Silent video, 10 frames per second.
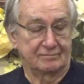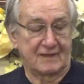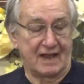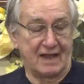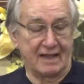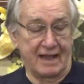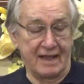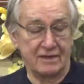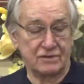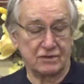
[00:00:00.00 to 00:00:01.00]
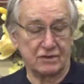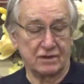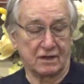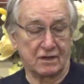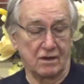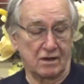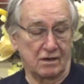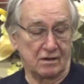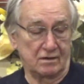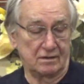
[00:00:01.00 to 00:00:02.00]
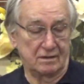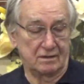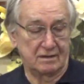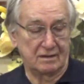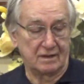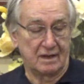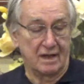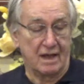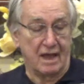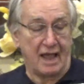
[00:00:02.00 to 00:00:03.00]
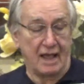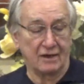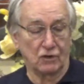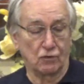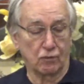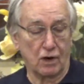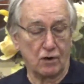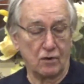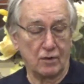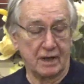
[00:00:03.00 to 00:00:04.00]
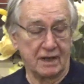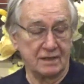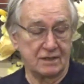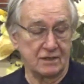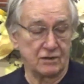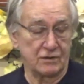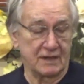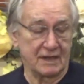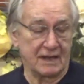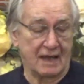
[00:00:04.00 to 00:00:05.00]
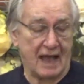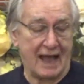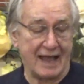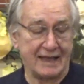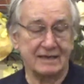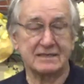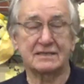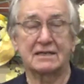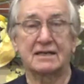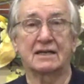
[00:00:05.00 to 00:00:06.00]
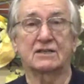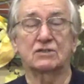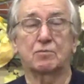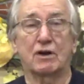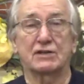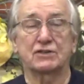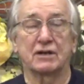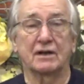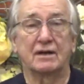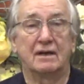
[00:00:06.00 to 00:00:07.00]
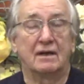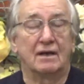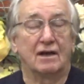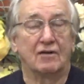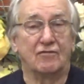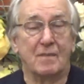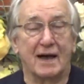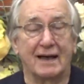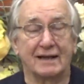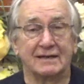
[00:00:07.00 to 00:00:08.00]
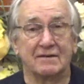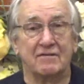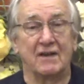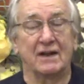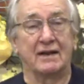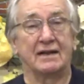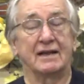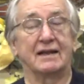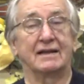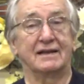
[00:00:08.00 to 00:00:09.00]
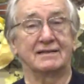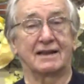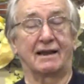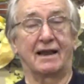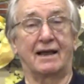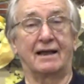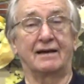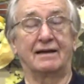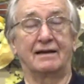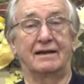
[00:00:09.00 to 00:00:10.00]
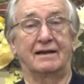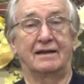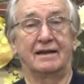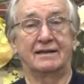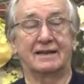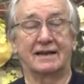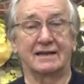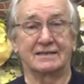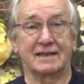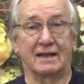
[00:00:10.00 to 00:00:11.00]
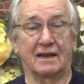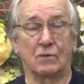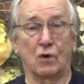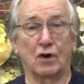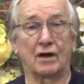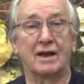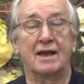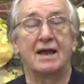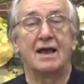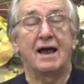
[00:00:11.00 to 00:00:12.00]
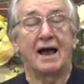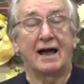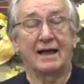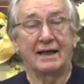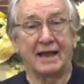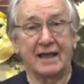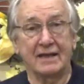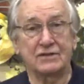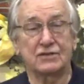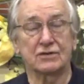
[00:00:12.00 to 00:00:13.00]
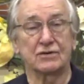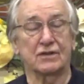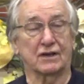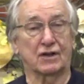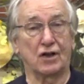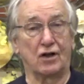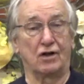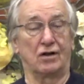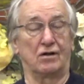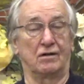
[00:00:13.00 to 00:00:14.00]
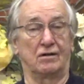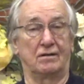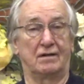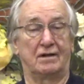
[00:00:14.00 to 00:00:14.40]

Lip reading: I answer the call and grow into the highest expression of my divinity, is a line in today's daily word. I answer the call